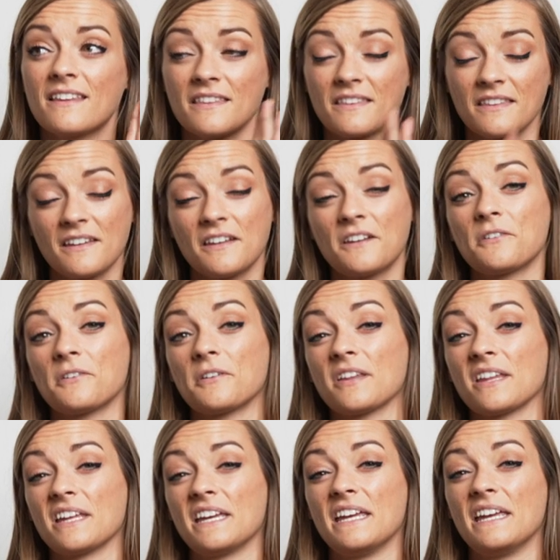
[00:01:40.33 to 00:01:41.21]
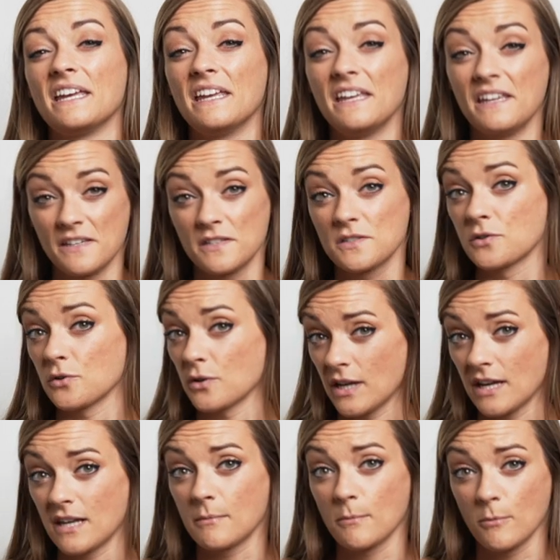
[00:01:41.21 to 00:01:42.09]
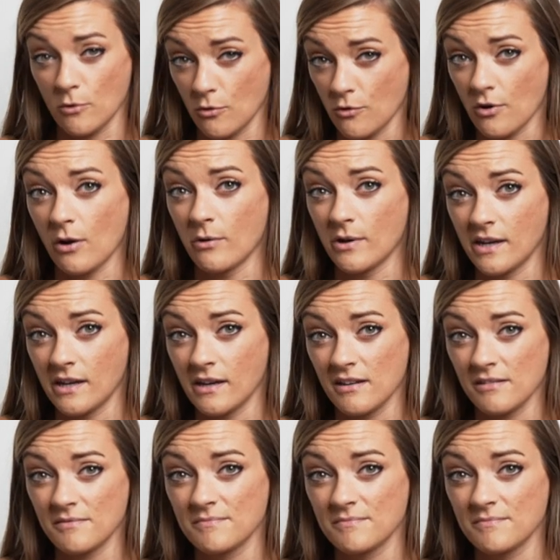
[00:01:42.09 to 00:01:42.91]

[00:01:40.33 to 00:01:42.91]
literally, is your animal growing?